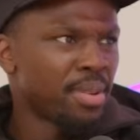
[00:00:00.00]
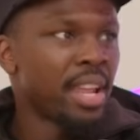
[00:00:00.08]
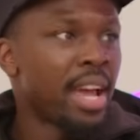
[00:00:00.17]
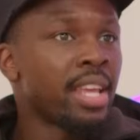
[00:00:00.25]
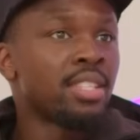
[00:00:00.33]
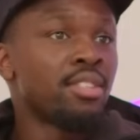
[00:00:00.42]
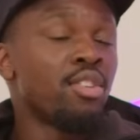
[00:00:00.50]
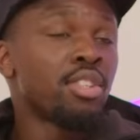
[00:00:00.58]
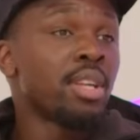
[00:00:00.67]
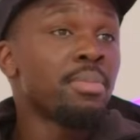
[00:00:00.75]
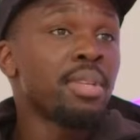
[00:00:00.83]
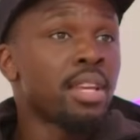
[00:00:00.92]
Like, it's not.
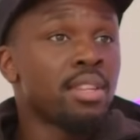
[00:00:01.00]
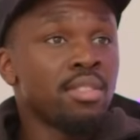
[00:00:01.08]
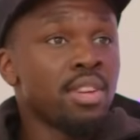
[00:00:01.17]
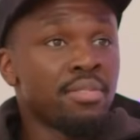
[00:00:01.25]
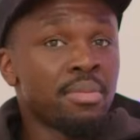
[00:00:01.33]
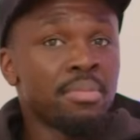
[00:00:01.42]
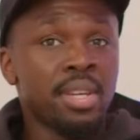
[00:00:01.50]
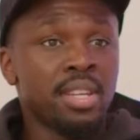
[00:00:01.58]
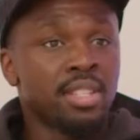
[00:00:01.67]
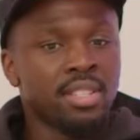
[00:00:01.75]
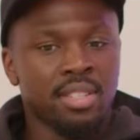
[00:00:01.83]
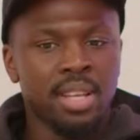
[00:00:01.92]
Sometimes it's not even me.
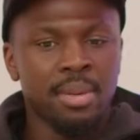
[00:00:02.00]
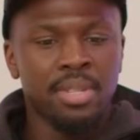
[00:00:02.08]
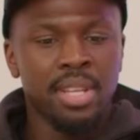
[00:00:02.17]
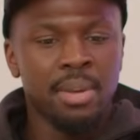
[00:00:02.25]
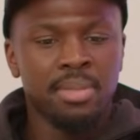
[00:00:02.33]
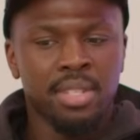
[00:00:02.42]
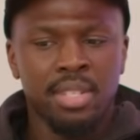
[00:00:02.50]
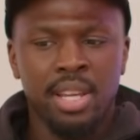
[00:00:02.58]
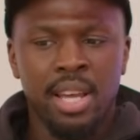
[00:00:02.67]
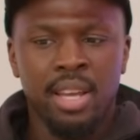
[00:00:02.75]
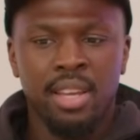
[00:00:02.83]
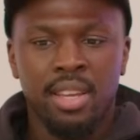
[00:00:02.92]
It's just sometimes it's
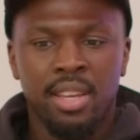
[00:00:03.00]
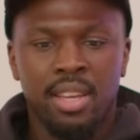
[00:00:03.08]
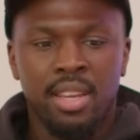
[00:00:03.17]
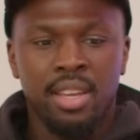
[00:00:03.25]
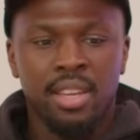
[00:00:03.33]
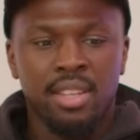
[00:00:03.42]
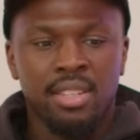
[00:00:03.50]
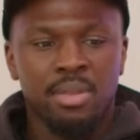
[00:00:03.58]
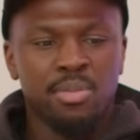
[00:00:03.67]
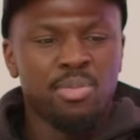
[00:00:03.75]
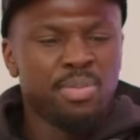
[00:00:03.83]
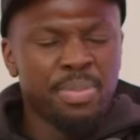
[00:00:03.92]
like
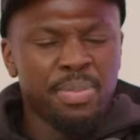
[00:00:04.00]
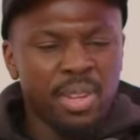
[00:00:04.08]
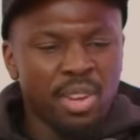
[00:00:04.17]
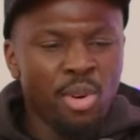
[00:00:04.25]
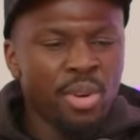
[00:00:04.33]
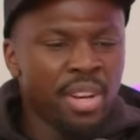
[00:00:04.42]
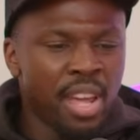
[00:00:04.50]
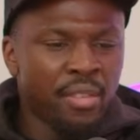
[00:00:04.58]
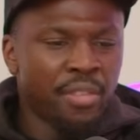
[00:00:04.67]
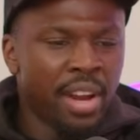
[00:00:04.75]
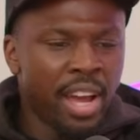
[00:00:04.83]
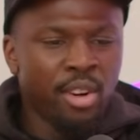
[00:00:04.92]
go in there
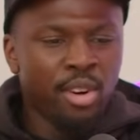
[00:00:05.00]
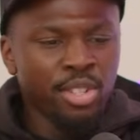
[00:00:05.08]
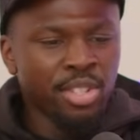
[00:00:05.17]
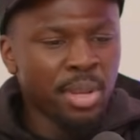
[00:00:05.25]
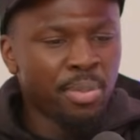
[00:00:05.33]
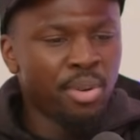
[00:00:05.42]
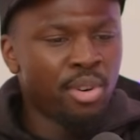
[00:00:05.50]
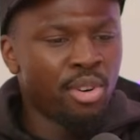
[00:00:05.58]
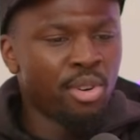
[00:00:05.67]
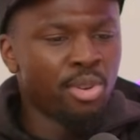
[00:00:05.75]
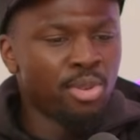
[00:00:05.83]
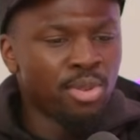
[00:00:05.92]
for like gossip
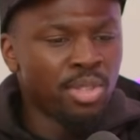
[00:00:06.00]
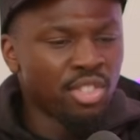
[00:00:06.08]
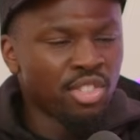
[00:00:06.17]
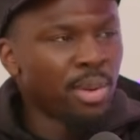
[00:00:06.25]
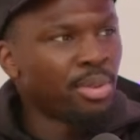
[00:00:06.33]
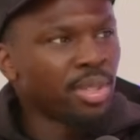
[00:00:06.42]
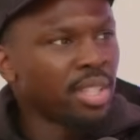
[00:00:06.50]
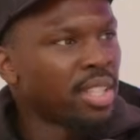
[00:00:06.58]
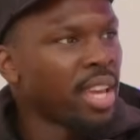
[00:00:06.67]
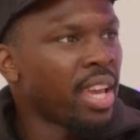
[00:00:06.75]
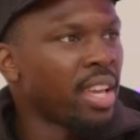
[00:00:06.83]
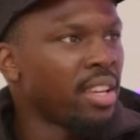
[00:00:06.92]
or who's in trouble
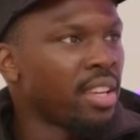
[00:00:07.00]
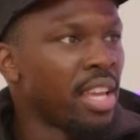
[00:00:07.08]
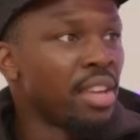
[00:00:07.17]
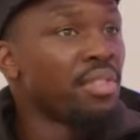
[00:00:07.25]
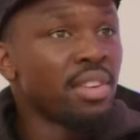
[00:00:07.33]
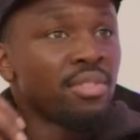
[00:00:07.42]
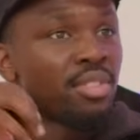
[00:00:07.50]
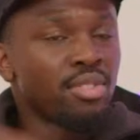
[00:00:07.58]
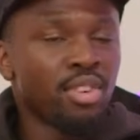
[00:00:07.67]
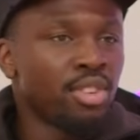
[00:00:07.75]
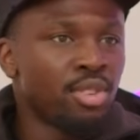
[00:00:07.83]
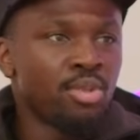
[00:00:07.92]
today. Yeah, even if it's
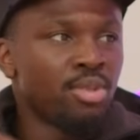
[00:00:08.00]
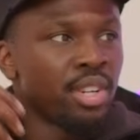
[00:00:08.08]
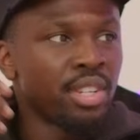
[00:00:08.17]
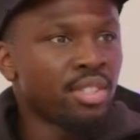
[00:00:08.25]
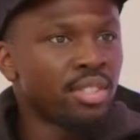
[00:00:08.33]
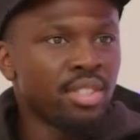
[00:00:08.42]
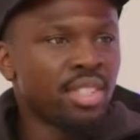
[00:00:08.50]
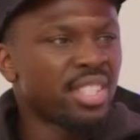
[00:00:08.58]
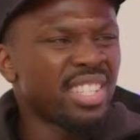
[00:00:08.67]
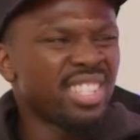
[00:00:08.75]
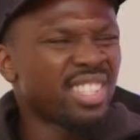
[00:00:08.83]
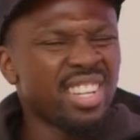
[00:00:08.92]
not you or it's you. It's
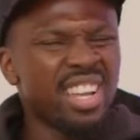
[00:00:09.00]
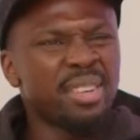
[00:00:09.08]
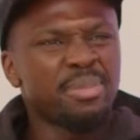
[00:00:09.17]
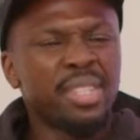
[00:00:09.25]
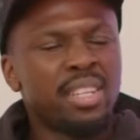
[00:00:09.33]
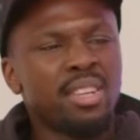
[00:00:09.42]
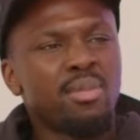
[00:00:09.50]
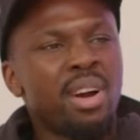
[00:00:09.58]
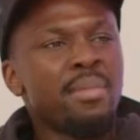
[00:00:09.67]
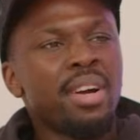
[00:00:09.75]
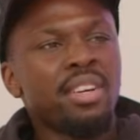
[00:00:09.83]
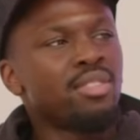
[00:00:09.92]
just like, why
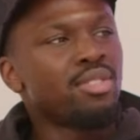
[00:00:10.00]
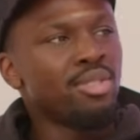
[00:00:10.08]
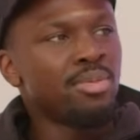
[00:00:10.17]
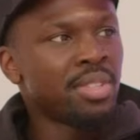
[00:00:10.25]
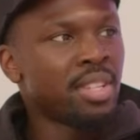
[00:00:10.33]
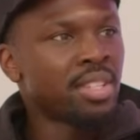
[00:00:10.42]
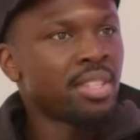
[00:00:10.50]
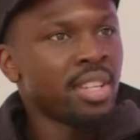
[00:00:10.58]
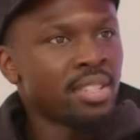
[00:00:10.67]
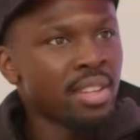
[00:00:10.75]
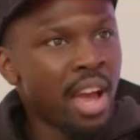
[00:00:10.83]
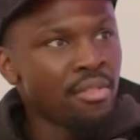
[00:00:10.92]
am I consuming this?
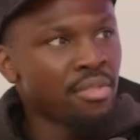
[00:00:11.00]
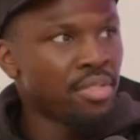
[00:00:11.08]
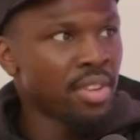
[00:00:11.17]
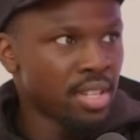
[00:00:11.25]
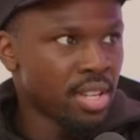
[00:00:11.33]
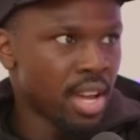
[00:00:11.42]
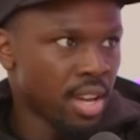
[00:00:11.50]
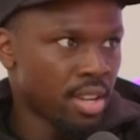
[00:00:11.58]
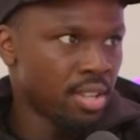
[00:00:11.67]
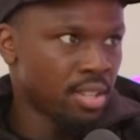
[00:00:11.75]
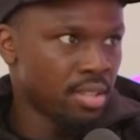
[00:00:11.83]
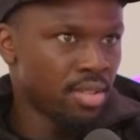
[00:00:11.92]
There's other things that I
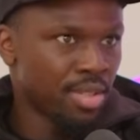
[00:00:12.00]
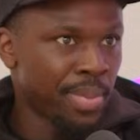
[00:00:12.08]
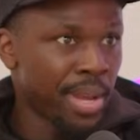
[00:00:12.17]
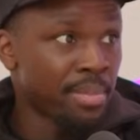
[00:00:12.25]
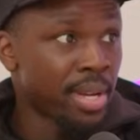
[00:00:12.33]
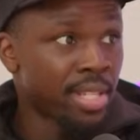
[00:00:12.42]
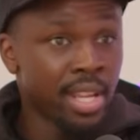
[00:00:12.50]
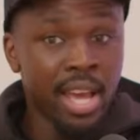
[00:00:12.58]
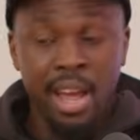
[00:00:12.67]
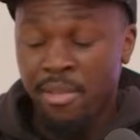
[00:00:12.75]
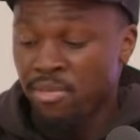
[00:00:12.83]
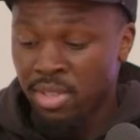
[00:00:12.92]
can spend my
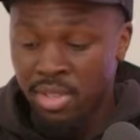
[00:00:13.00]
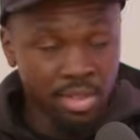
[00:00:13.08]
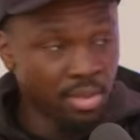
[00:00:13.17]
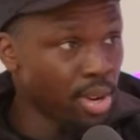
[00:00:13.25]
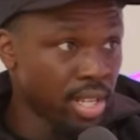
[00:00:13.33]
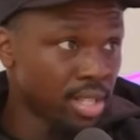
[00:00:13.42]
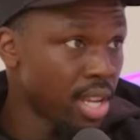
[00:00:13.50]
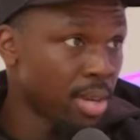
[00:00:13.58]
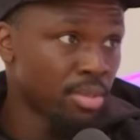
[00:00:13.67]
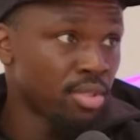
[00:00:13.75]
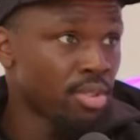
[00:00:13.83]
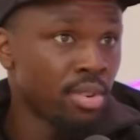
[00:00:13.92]
time. Waste
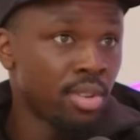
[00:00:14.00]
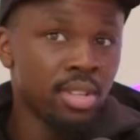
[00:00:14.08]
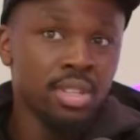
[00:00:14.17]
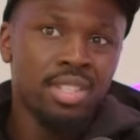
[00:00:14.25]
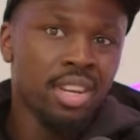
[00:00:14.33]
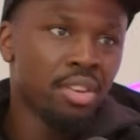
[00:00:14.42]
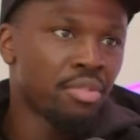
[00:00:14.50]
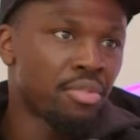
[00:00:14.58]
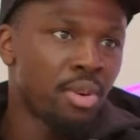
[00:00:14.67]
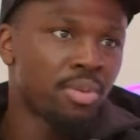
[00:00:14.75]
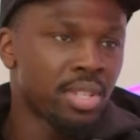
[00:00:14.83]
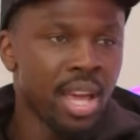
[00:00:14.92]
time scrolling. You check your
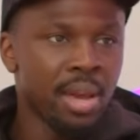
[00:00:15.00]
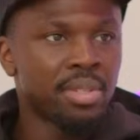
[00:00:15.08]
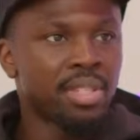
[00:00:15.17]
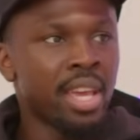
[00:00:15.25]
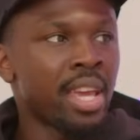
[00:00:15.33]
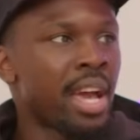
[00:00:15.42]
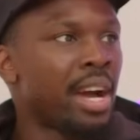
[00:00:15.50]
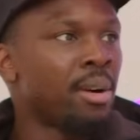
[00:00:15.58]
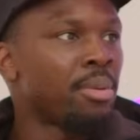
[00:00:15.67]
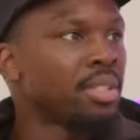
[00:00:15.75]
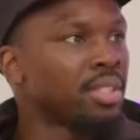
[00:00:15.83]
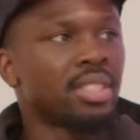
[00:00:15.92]
phone time. It's 8 hours.